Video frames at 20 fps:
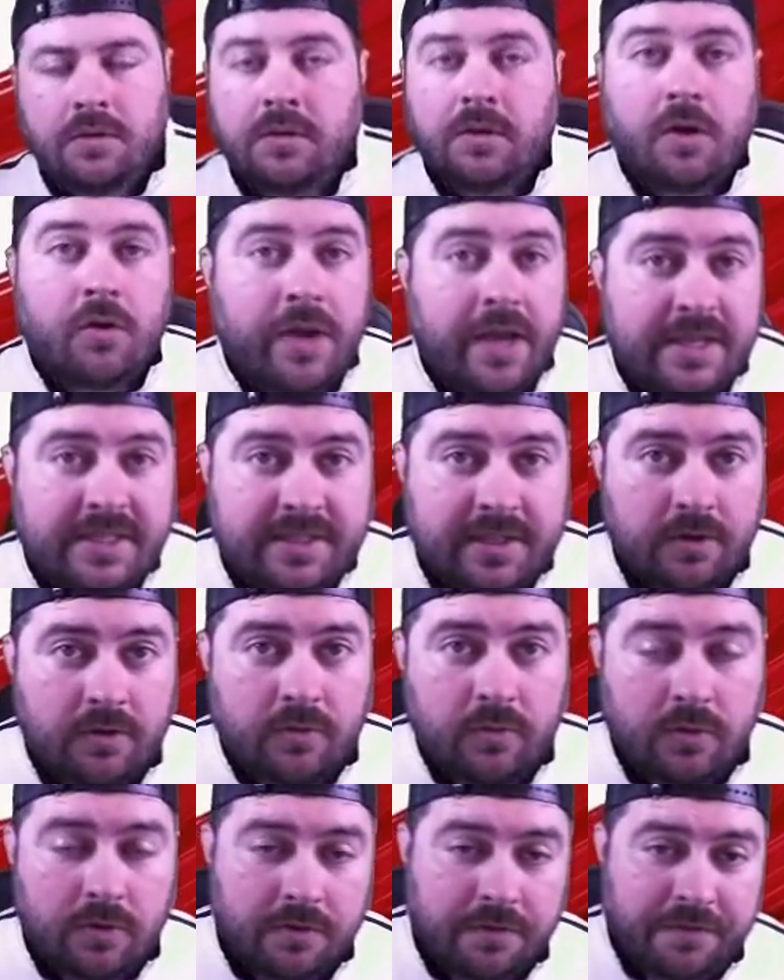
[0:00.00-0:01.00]
Okay, so
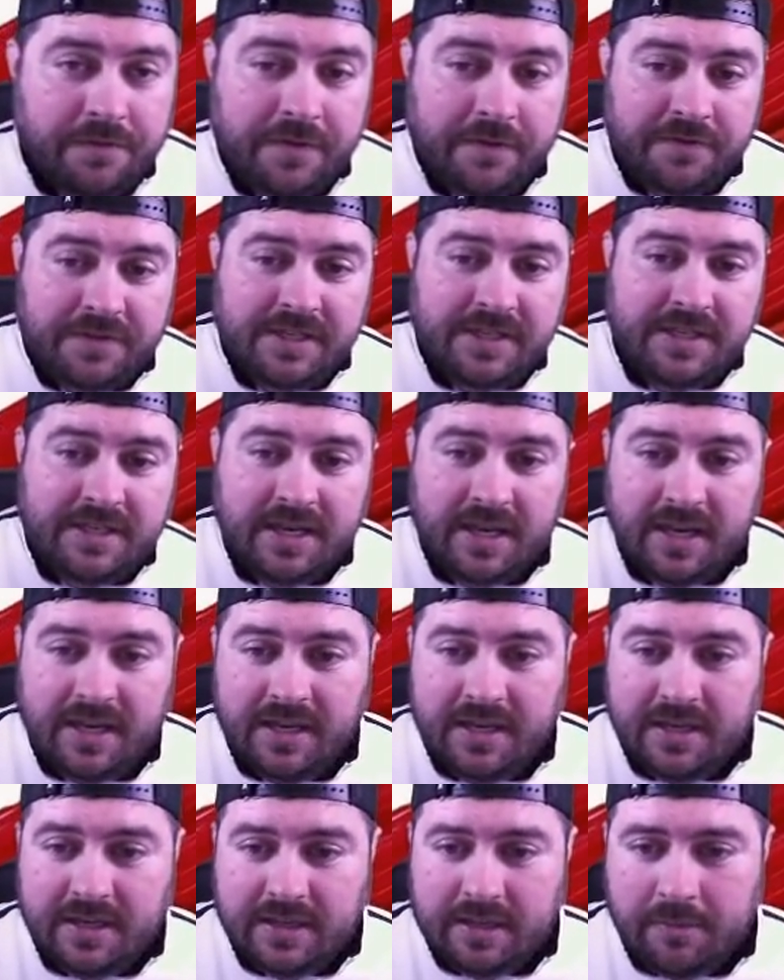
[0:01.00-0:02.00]
we're
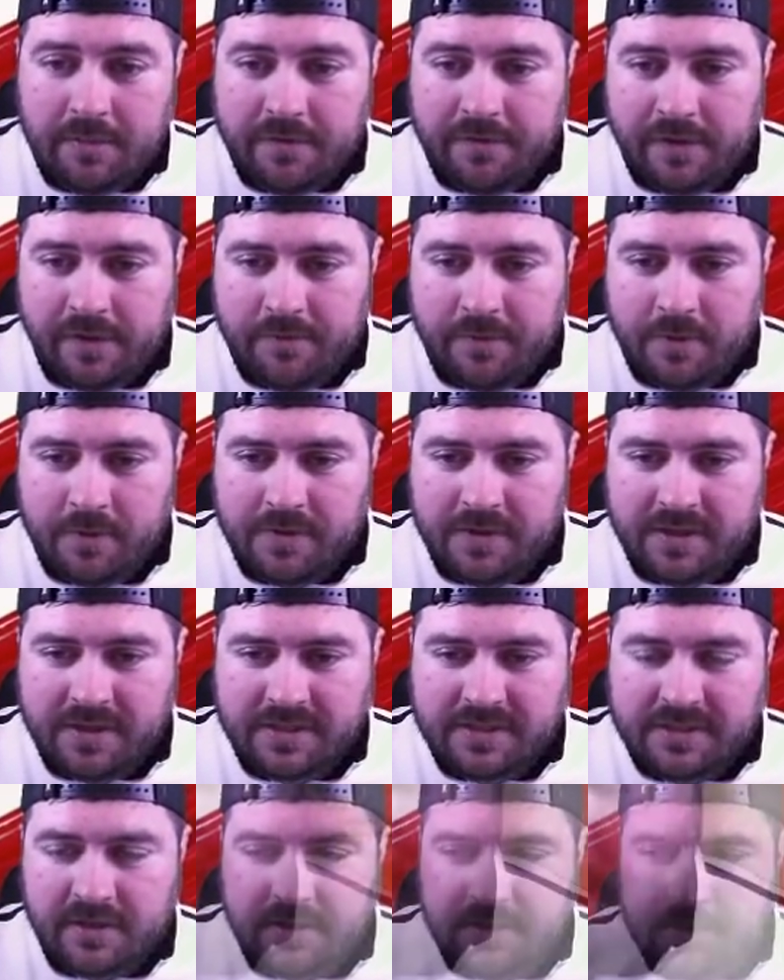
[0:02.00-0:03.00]
50K in. Let me flip over to the Excel